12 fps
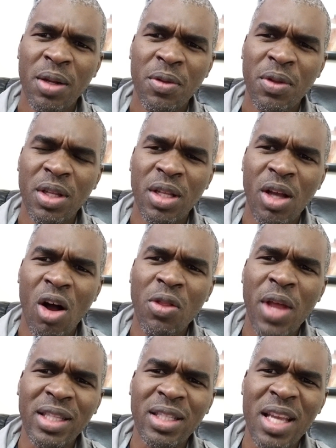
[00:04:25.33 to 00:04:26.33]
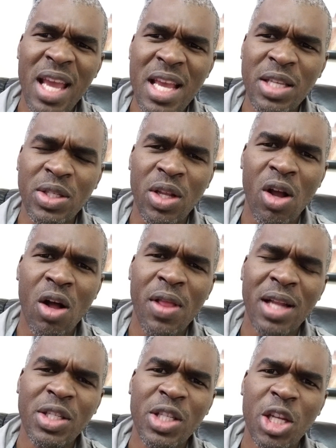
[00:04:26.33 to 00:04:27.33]
that all that taste and all
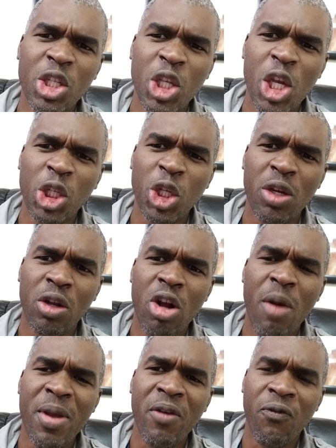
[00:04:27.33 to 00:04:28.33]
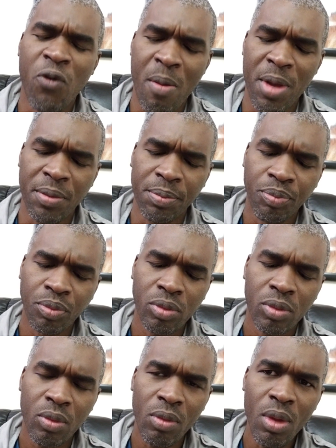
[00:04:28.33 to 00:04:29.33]
that sensation coming from it.
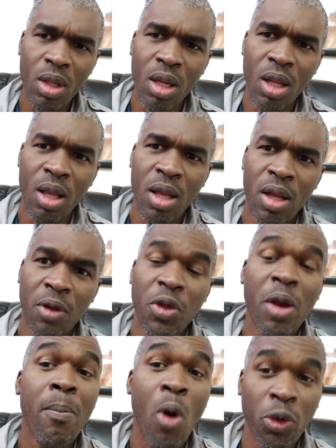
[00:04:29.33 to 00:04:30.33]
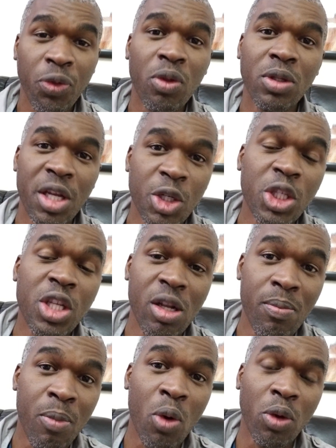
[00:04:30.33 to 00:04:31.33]
They're both they're
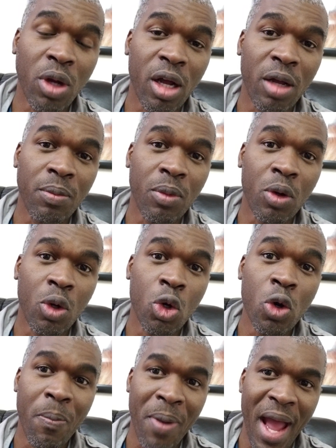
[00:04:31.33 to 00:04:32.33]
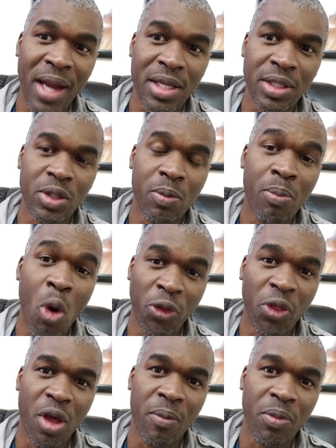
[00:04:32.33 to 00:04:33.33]
still um, good patties.
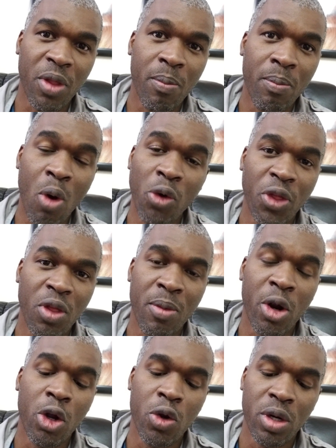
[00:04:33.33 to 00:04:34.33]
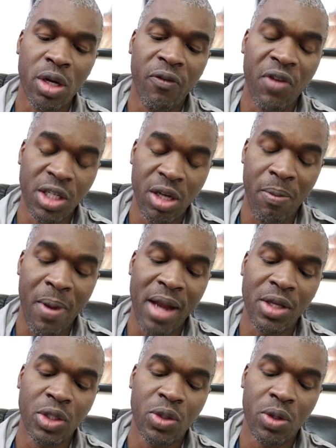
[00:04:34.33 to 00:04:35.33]
Both of them, the, both of them are good. The vegetable
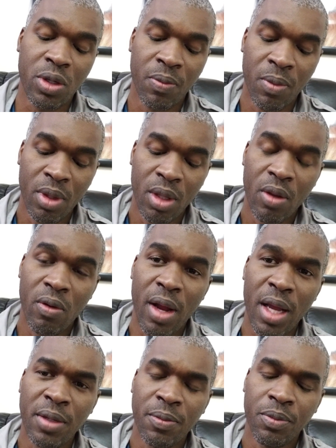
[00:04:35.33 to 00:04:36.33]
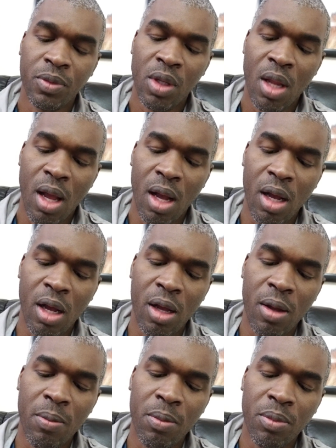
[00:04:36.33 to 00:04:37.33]
patty is good, right?
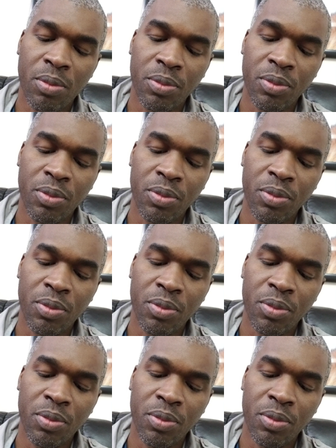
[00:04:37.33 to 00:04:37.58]
Um,